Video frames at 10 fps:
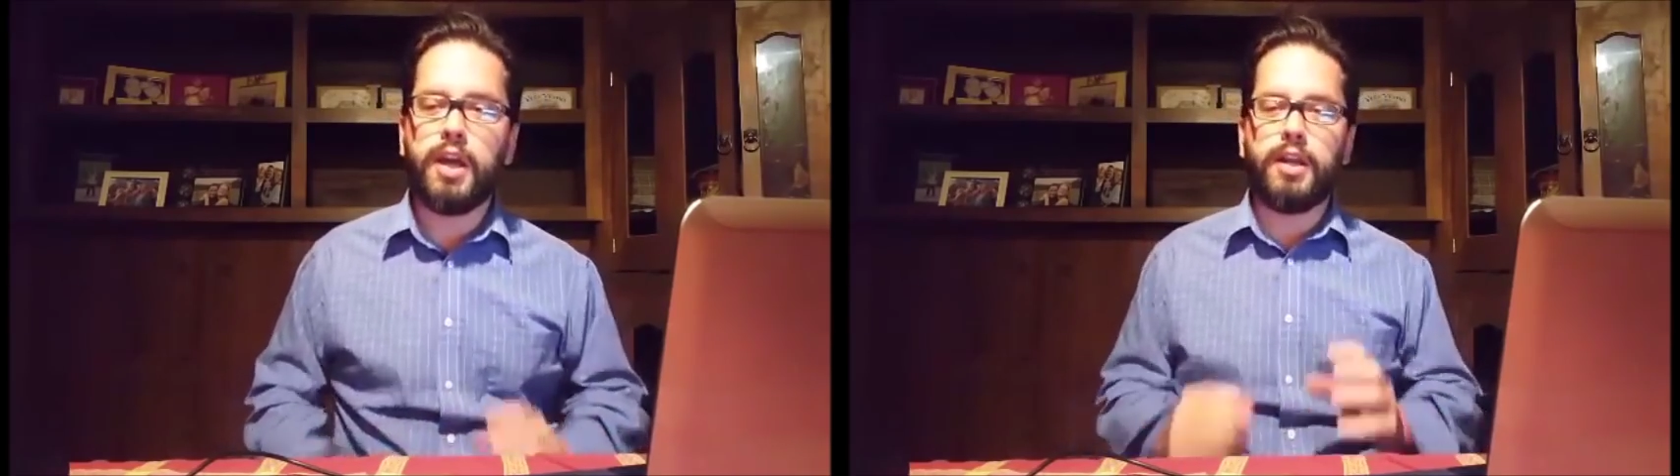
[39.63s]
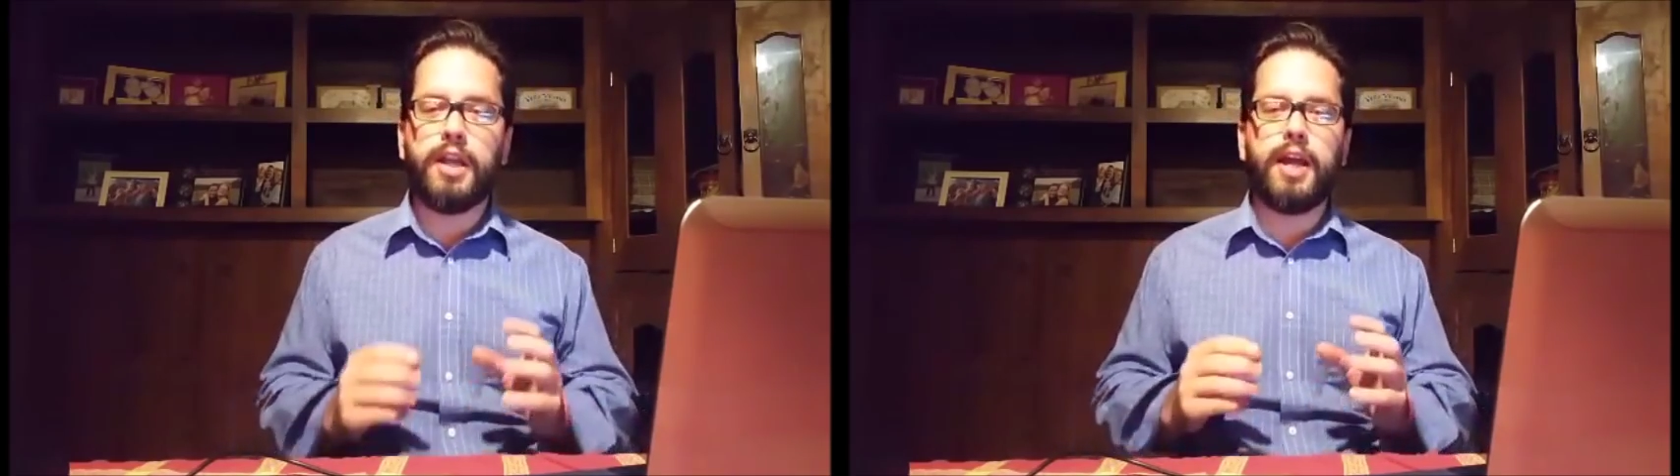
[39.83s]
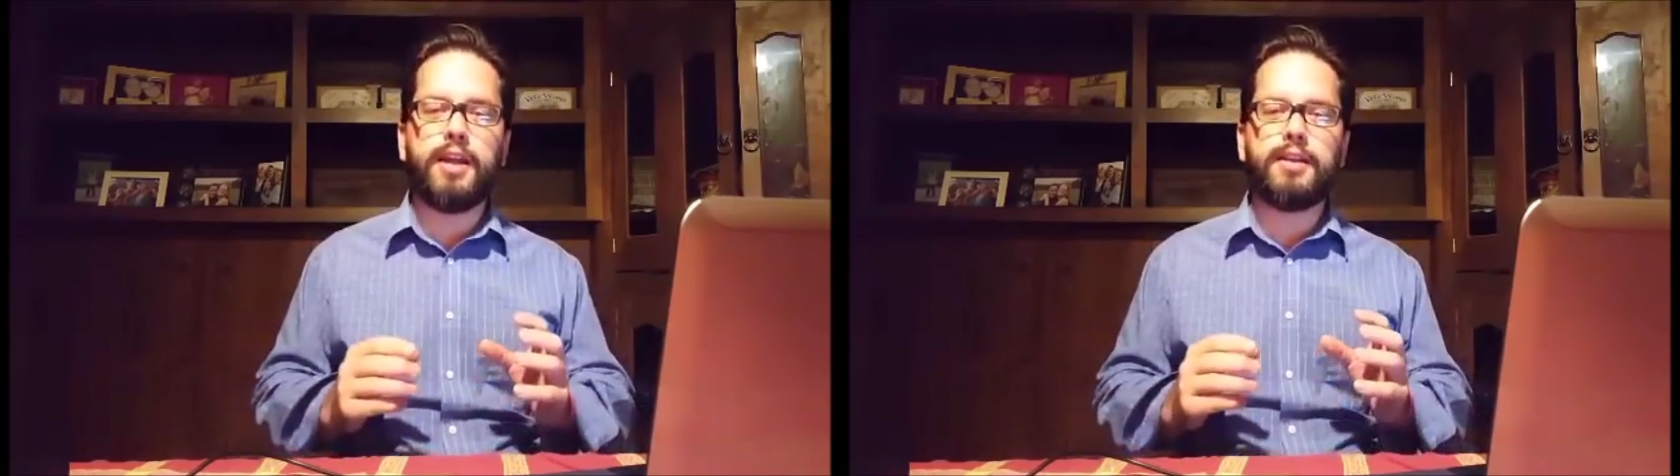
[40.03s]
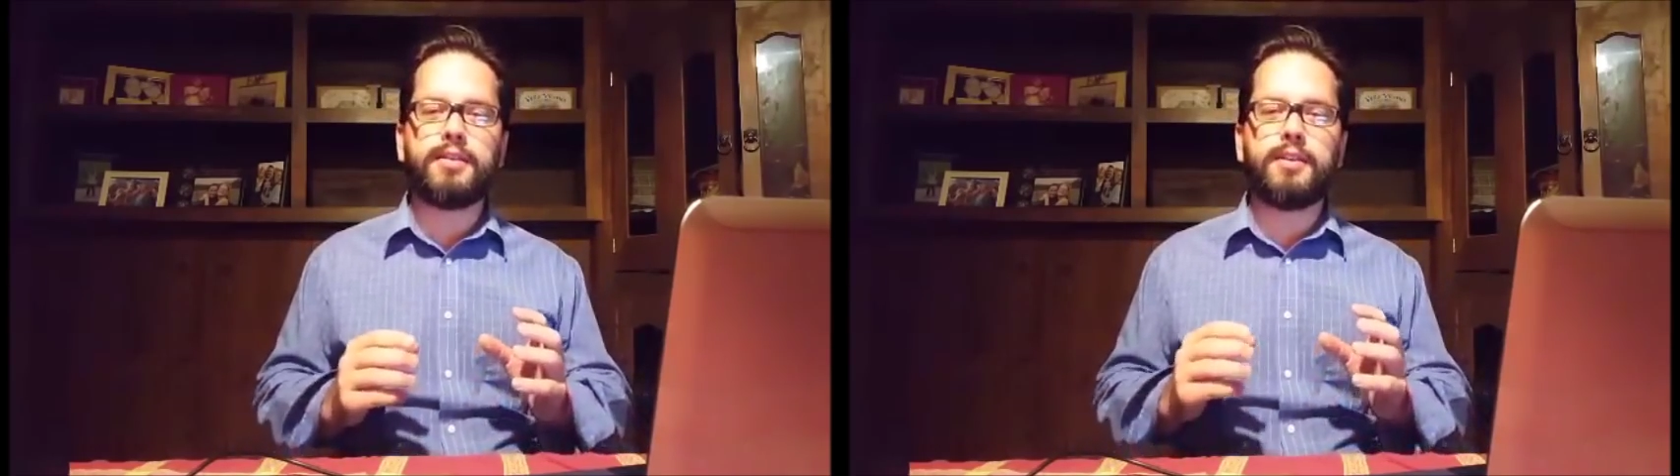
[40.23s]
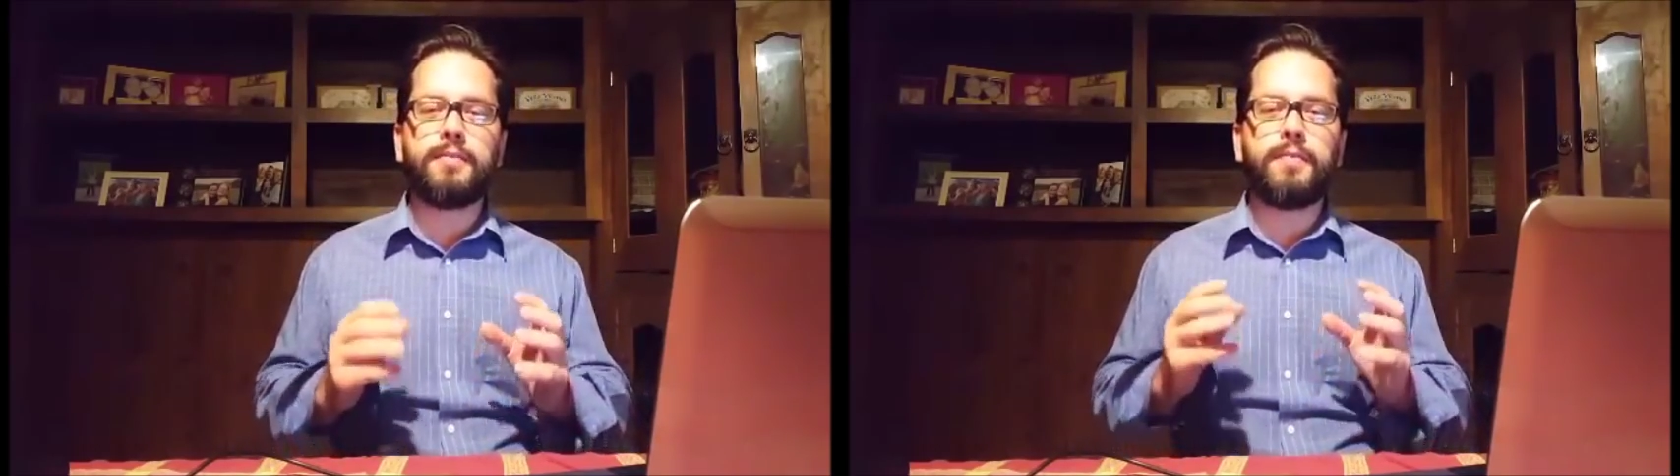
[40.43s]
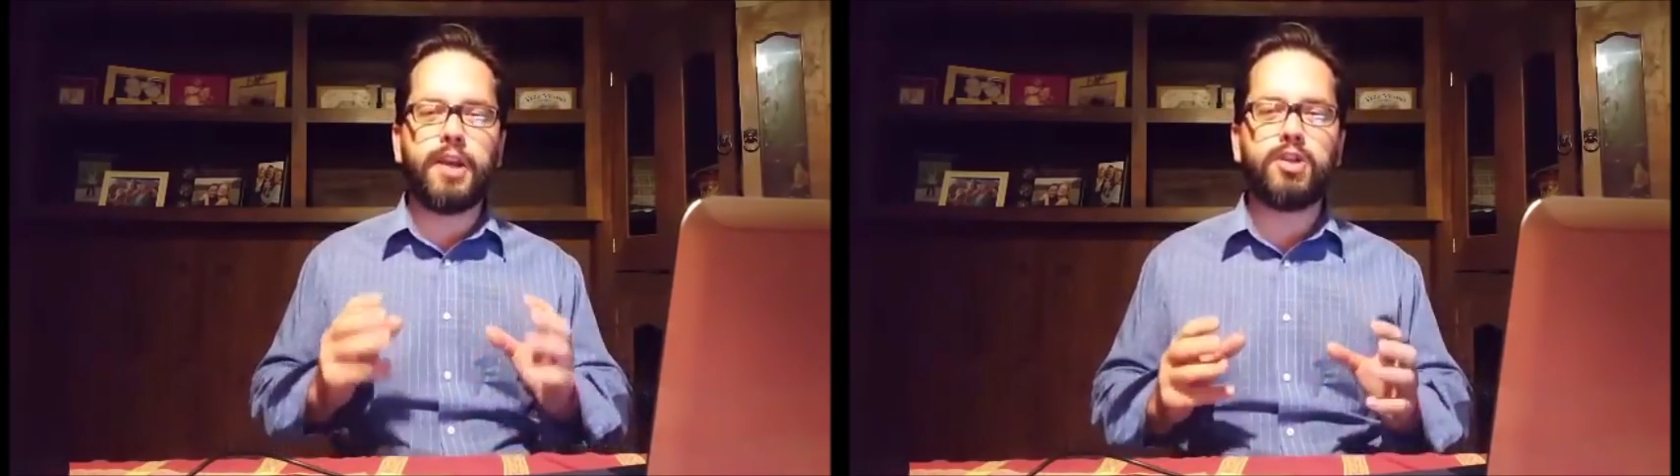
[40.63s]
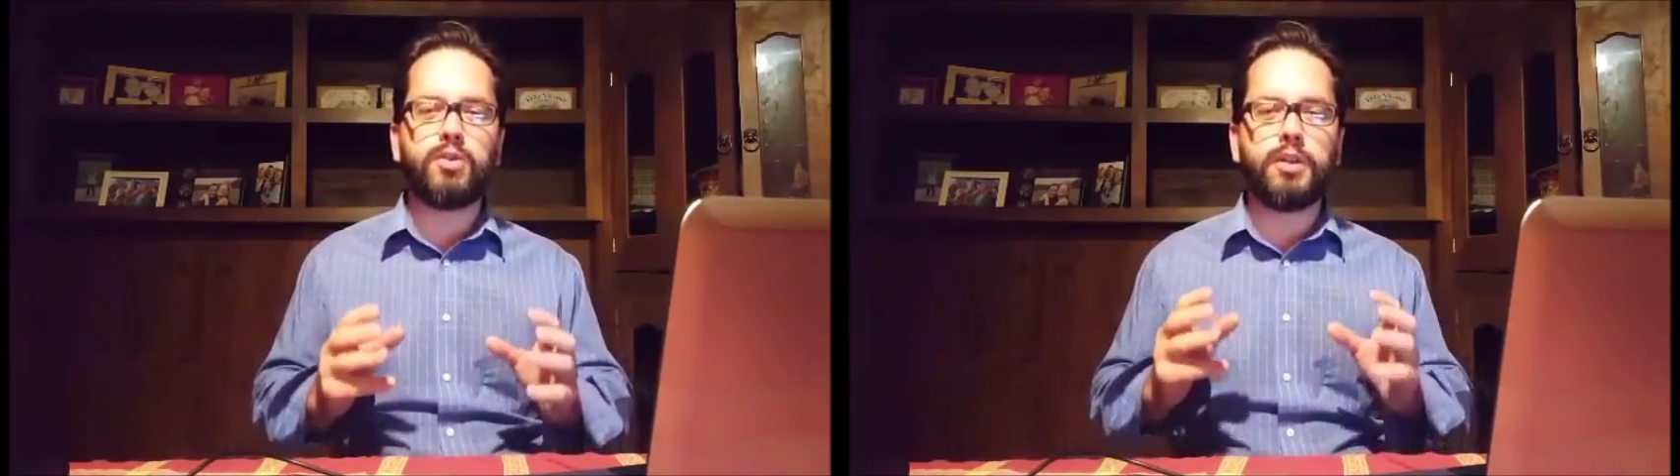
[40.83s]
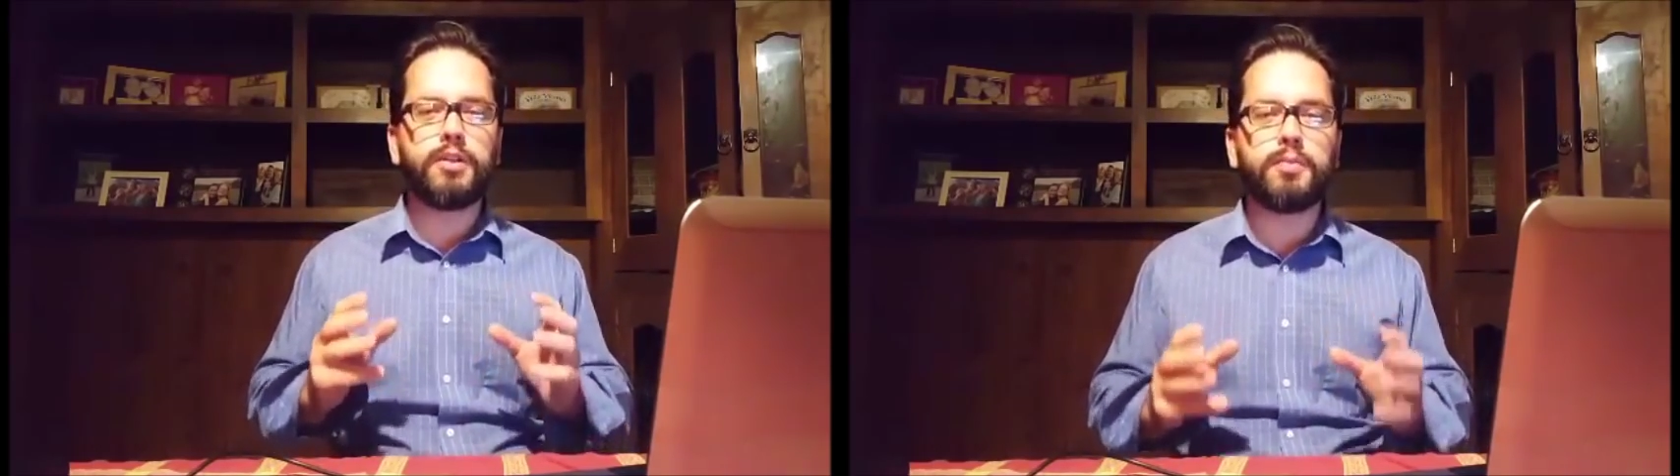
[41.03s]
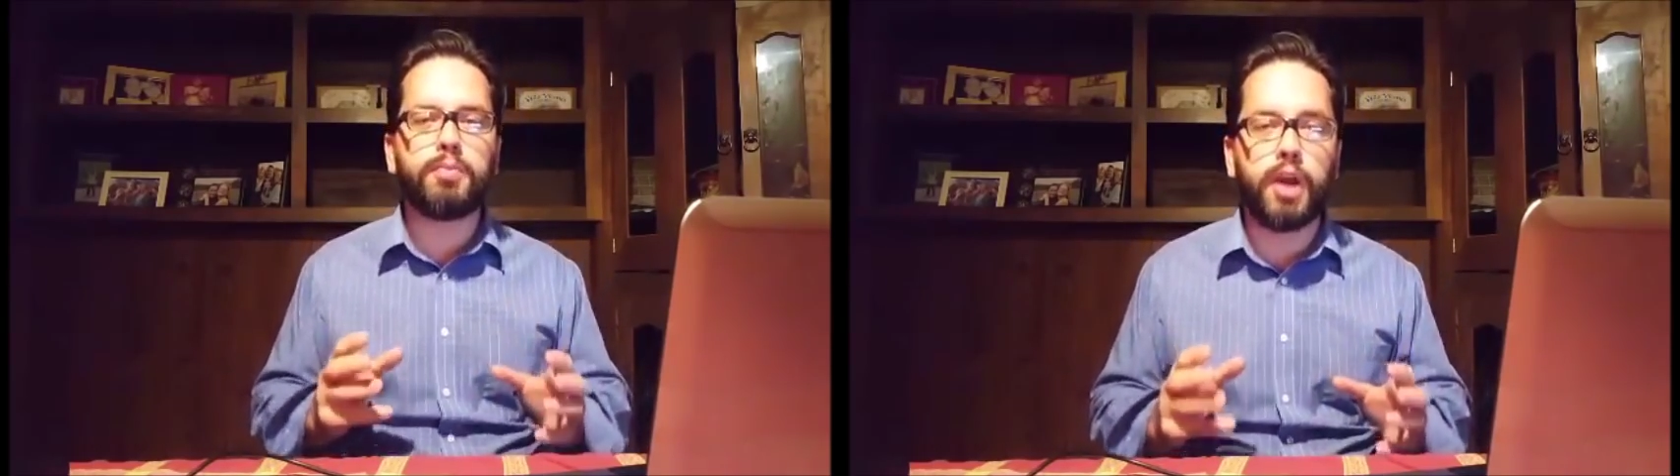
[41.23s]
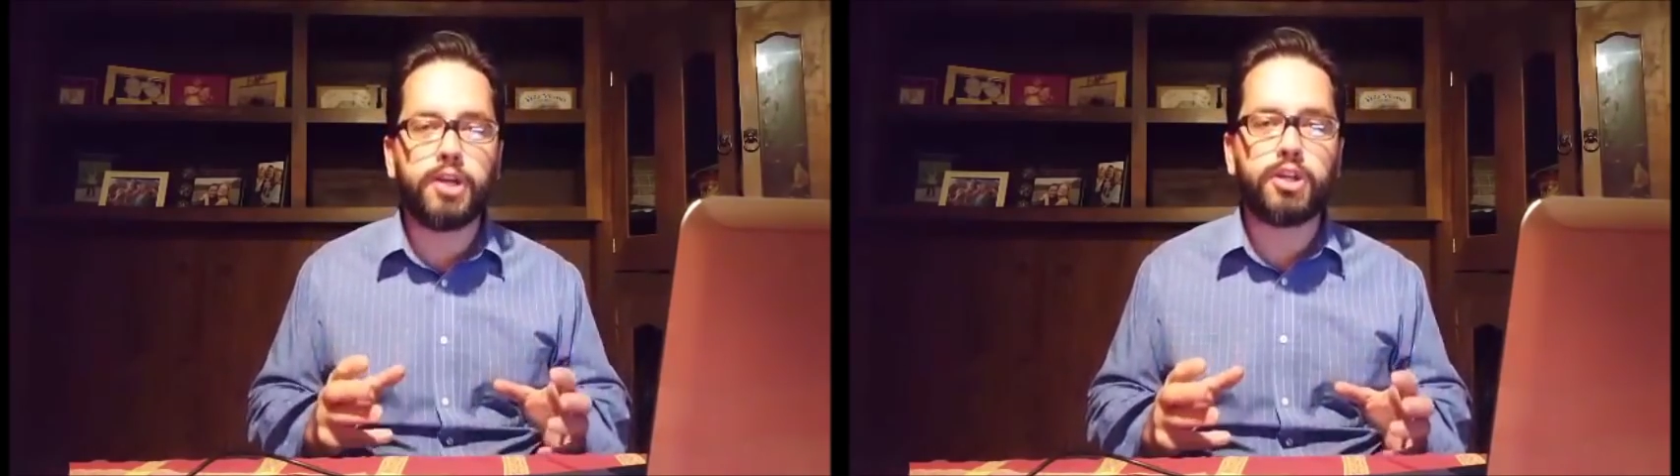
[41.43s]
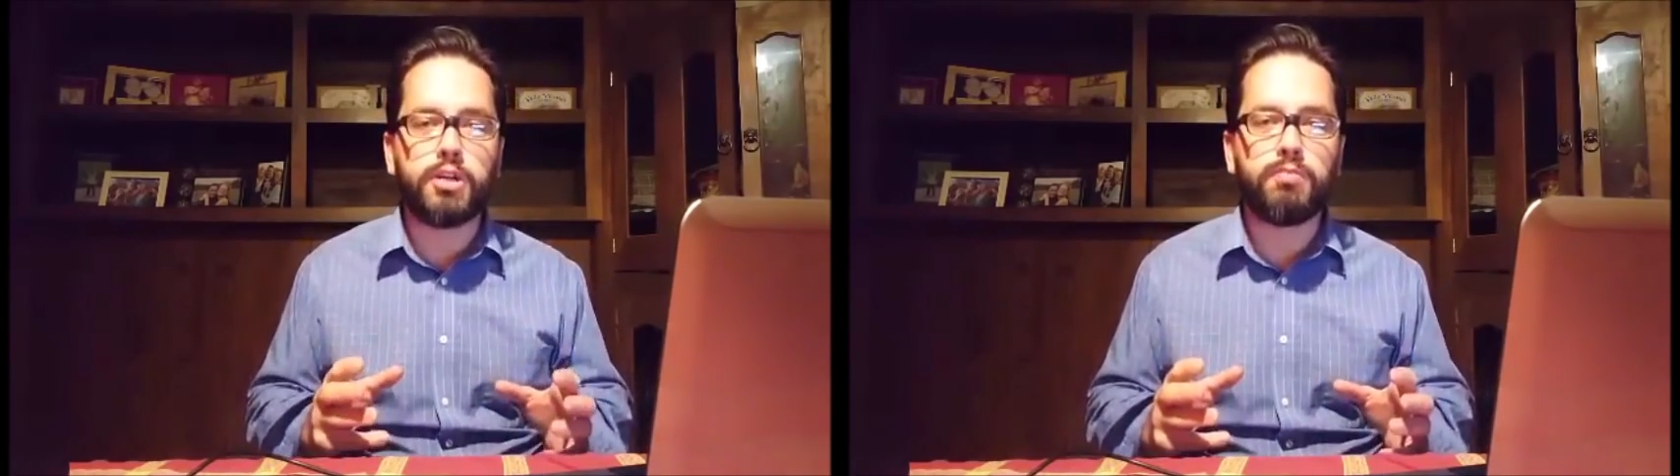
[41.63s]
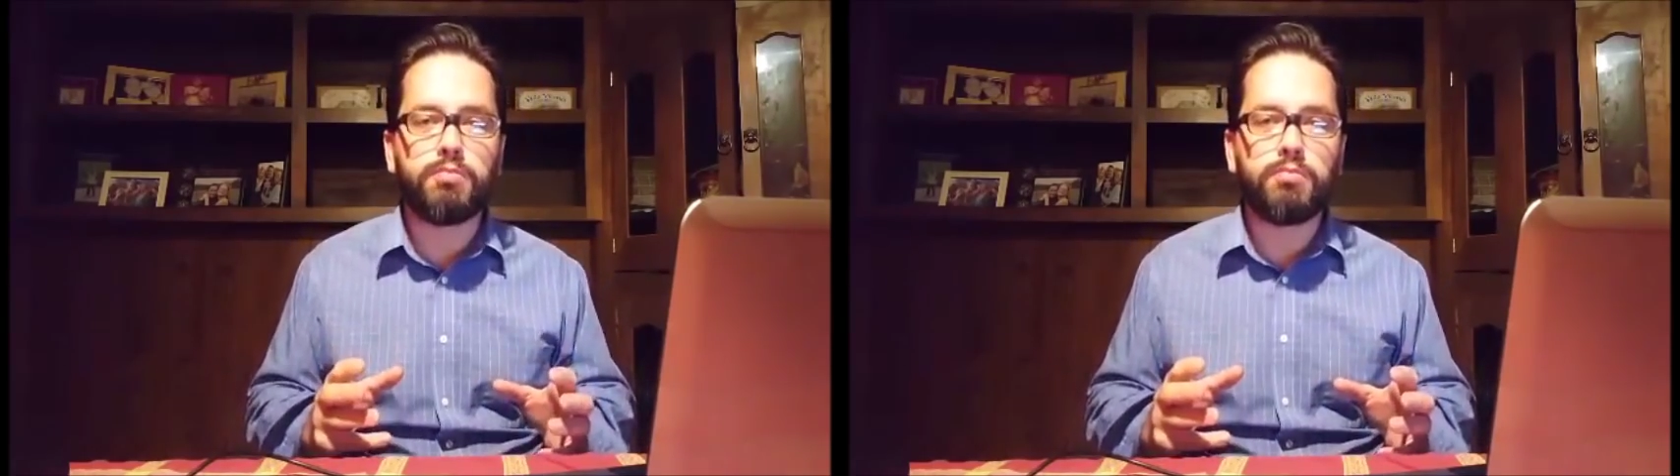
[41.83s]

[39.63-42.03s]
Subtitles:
and that is the facial expression.